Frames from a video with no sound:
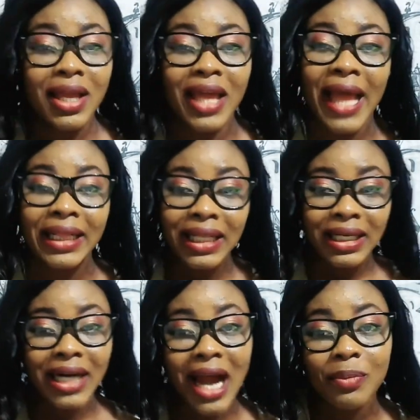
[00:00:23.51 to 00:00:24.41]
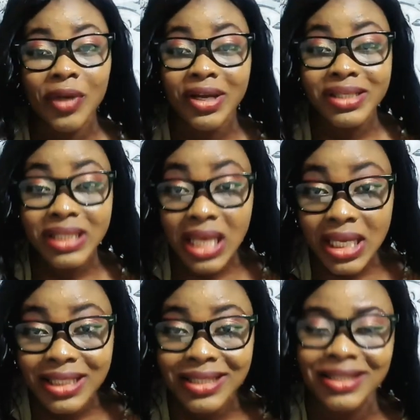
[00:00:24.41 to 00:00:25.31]
kindly grab your
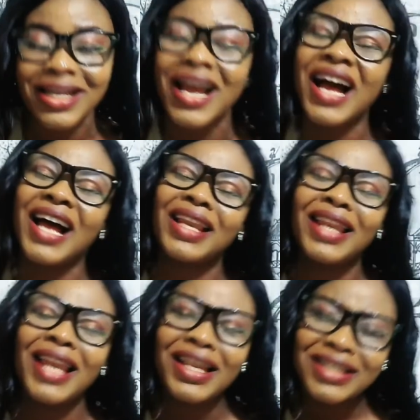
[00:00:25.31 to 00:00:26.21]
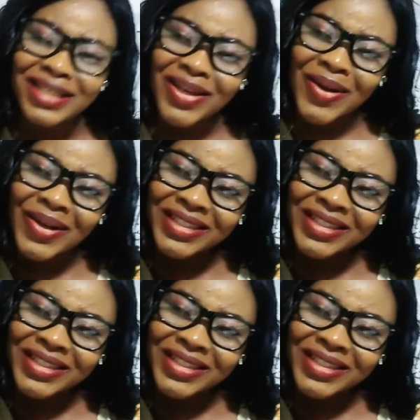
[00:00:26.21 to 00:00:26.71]
seats and let's go